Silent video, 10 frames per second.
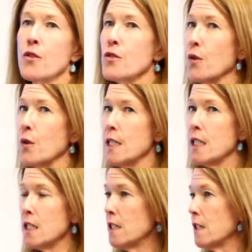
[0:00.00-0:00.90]
So this
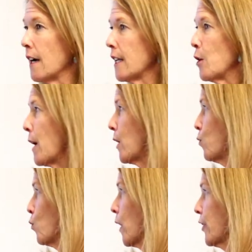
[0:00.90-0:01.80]
is a
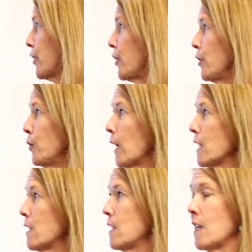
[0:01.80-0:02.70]
document where you
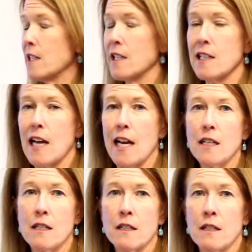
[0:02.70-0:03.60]
get to
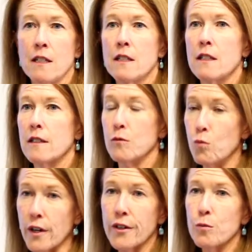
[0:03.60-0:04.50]
designate
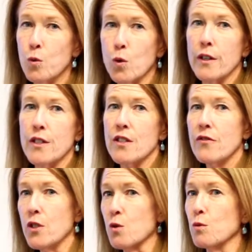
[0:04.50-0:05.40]
one or more
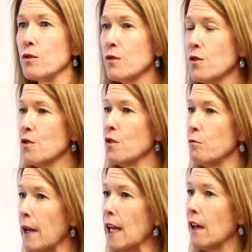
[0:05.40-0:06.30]
individuals to
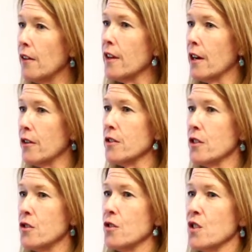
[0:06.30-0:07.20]
make healthcare
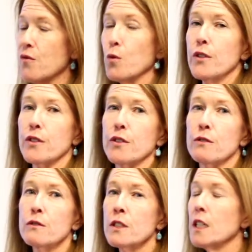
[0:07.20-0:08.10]
decisions for
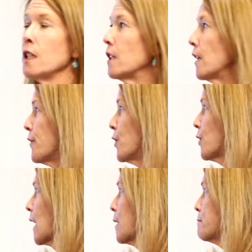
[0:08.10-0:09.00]
you if you
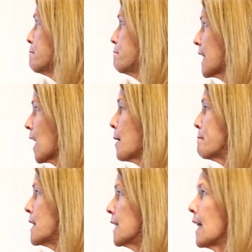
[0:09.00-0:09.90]

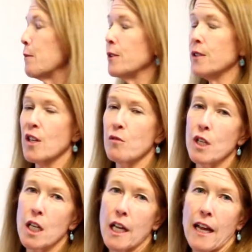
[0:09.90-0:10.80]
become unable to
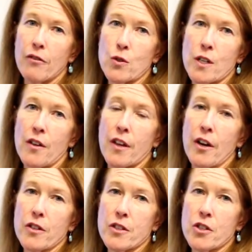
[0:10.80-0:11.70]
communicate those
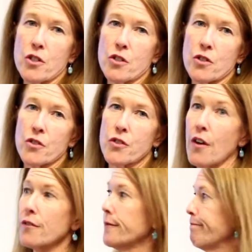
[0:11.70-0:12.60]
healthcare decisions yourself.